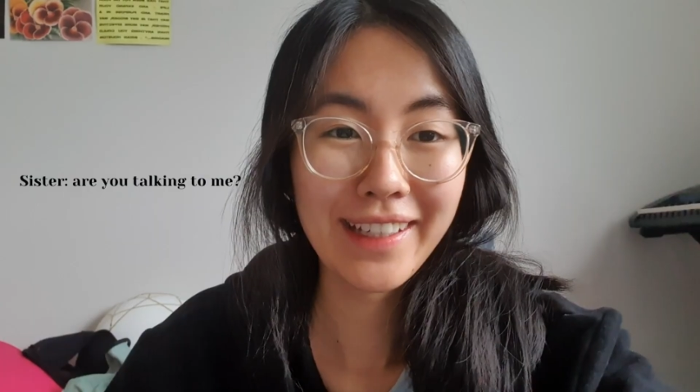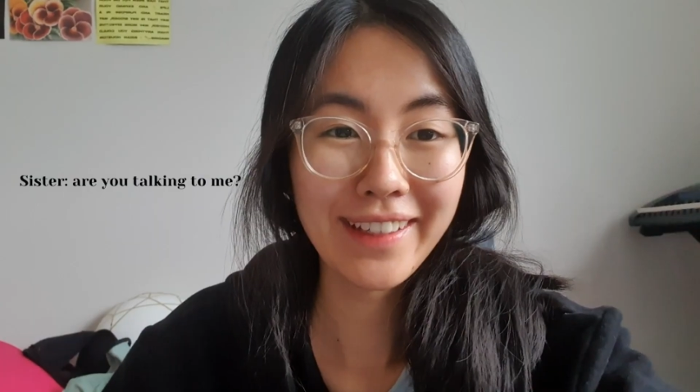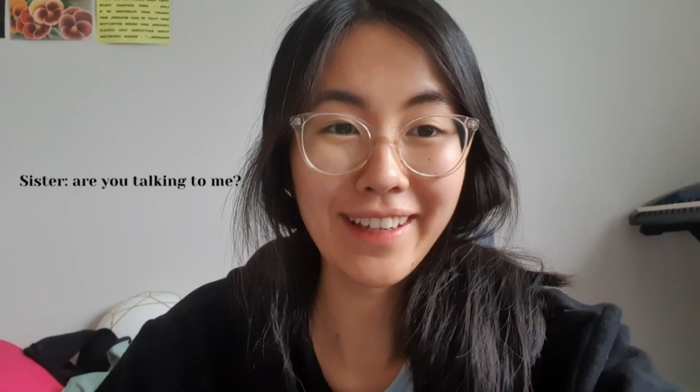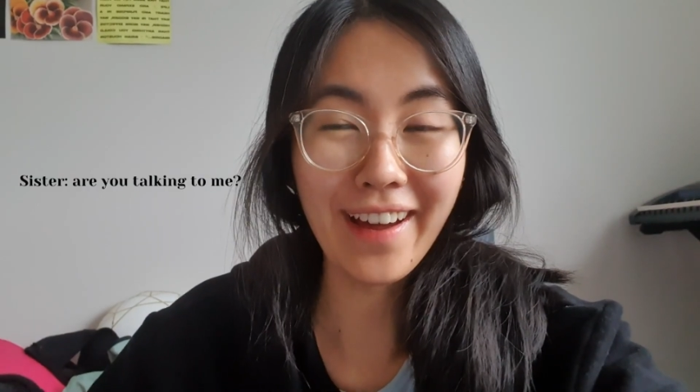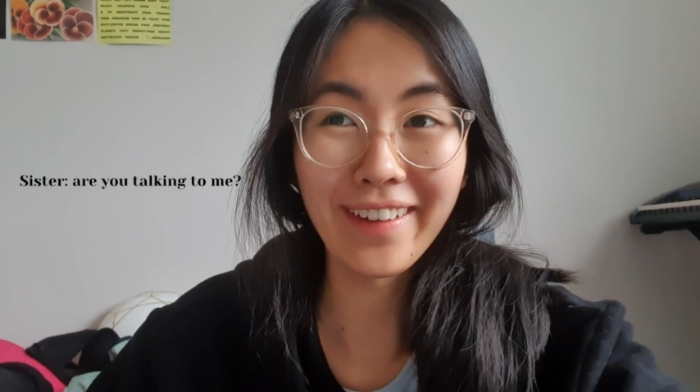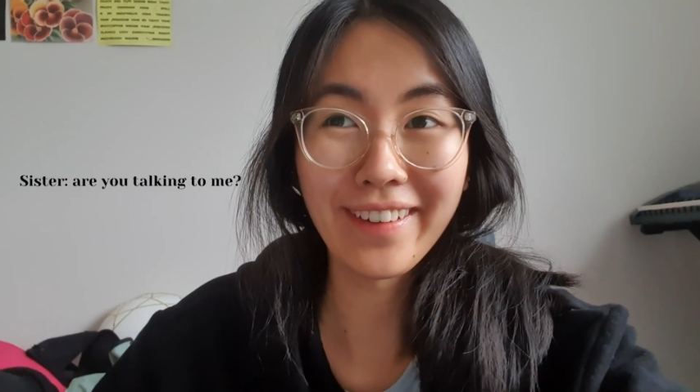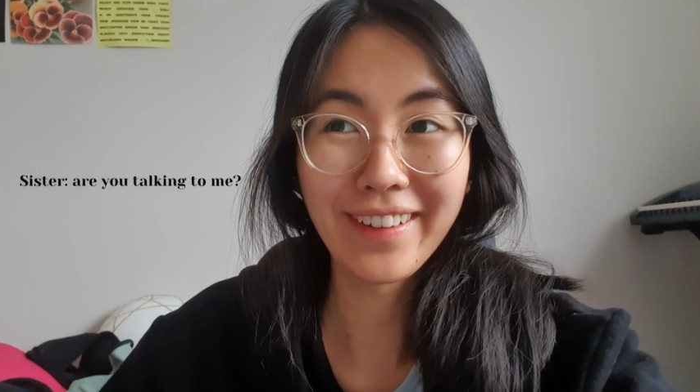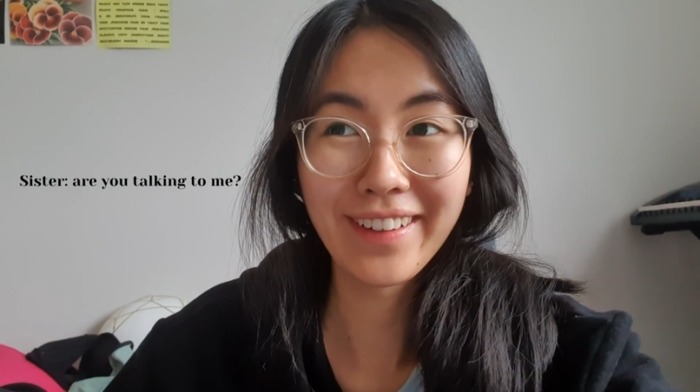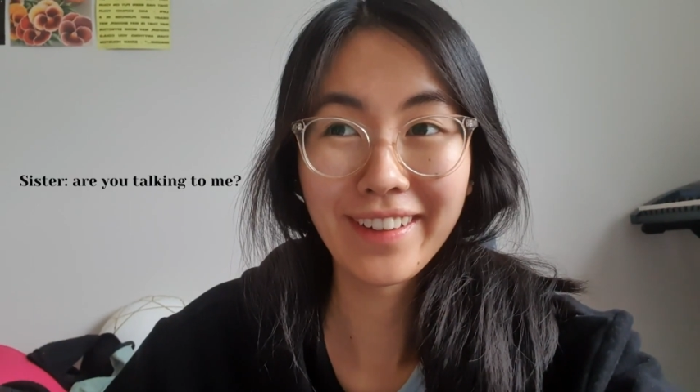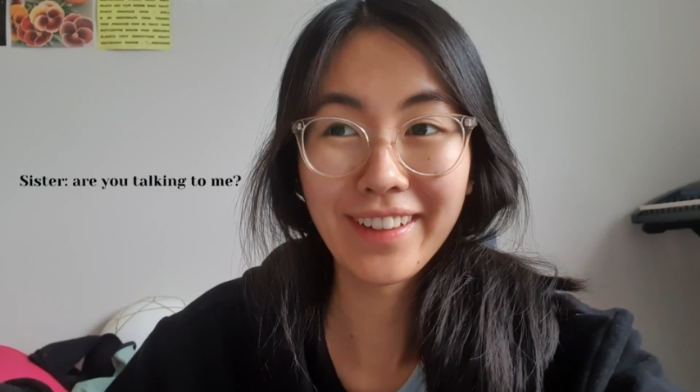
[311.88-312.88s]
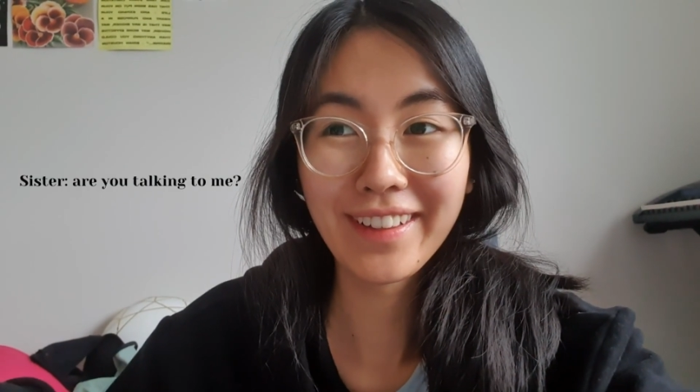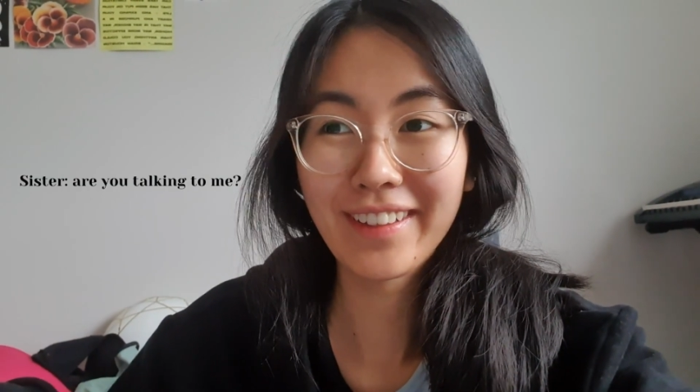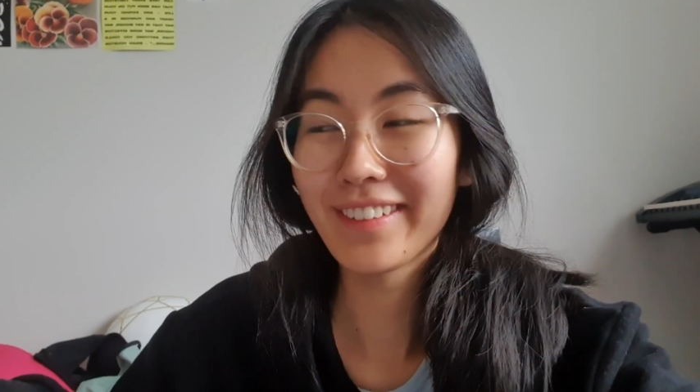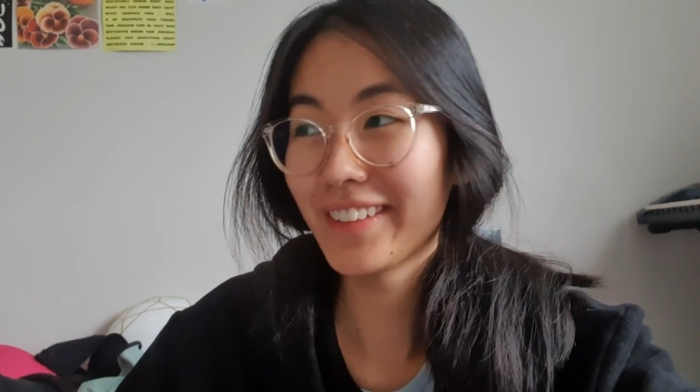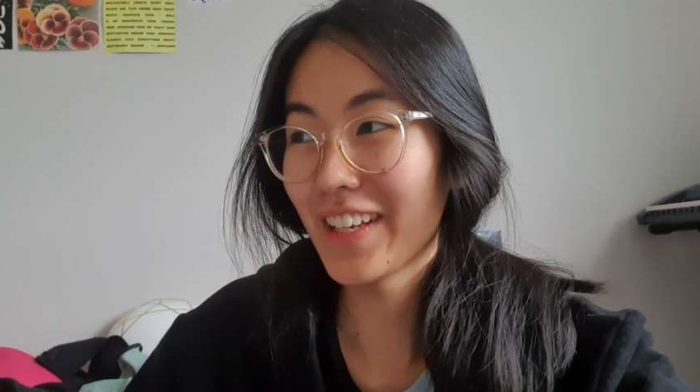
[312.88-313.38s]

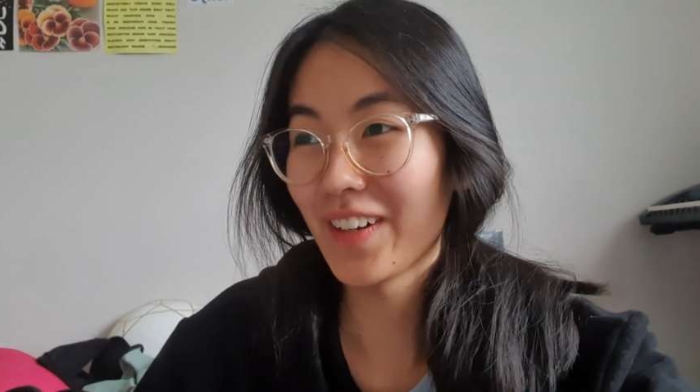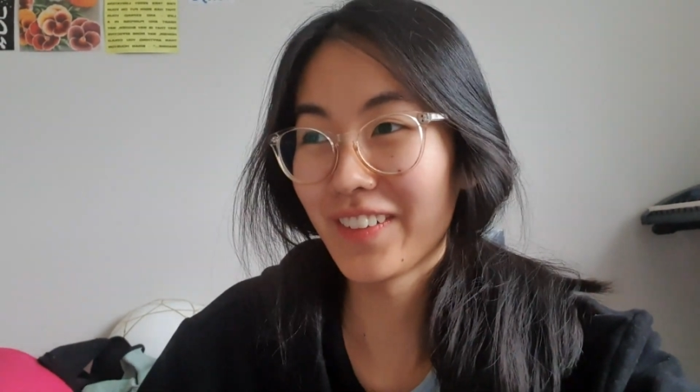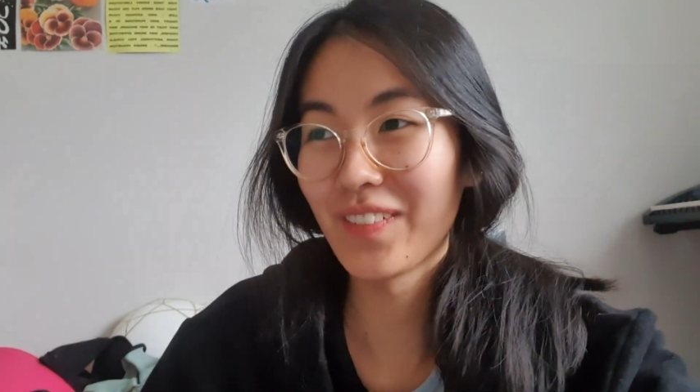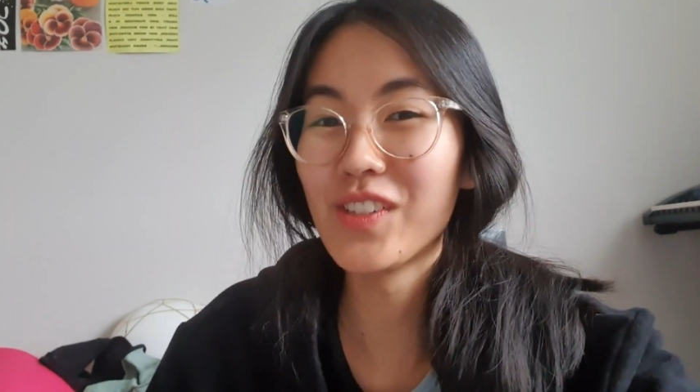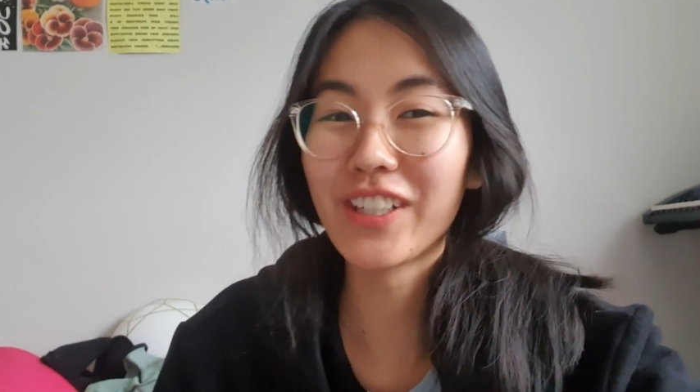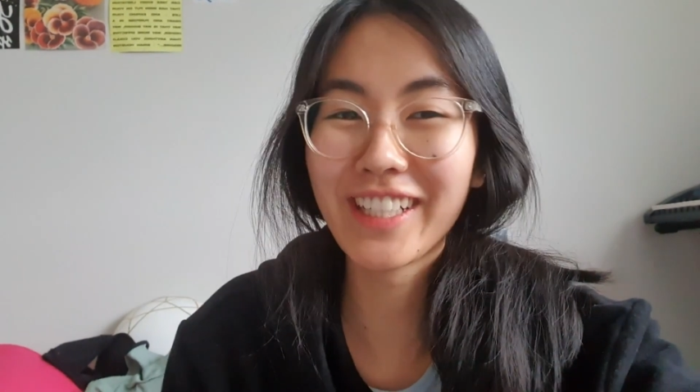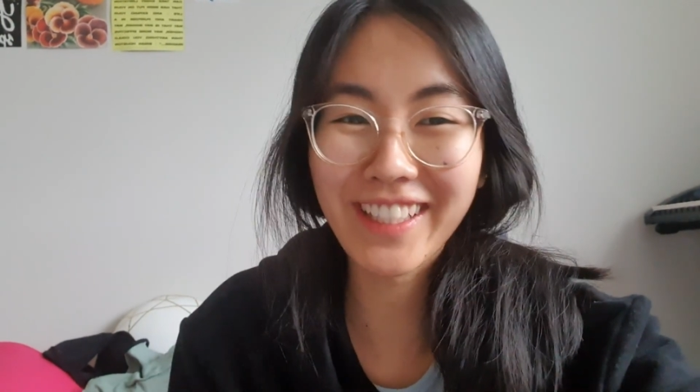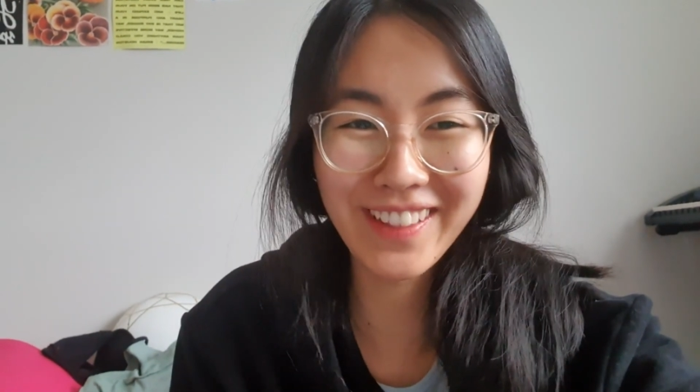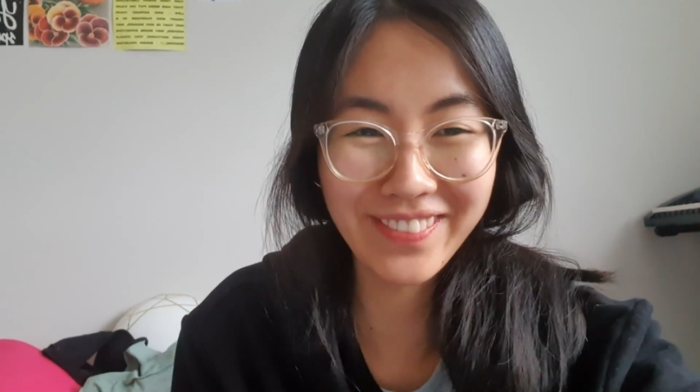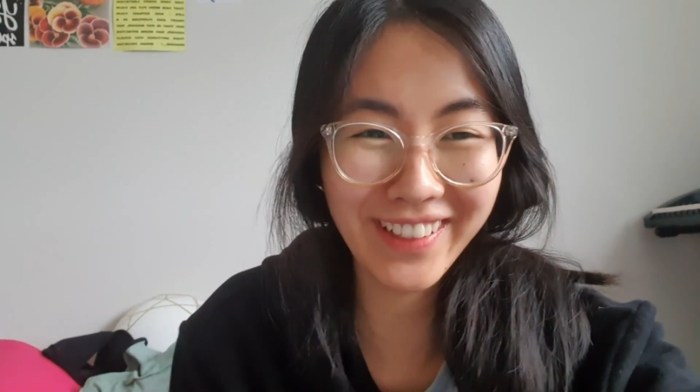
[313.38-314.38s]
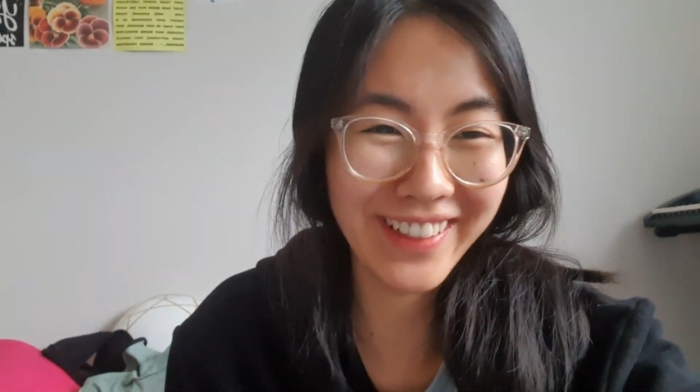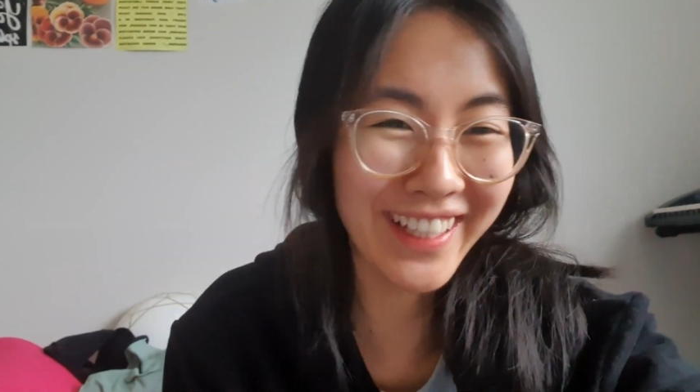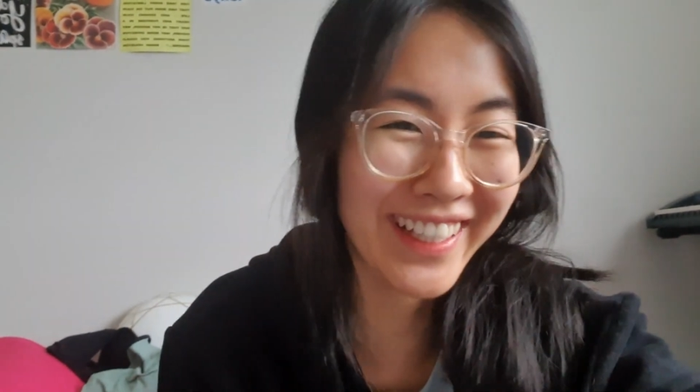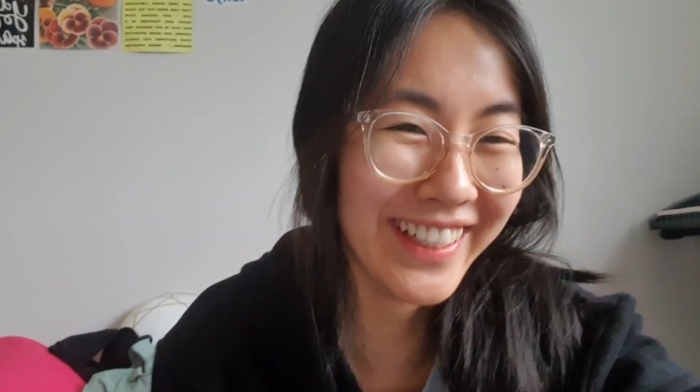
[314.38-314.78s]
Now I'm talking to the vlog.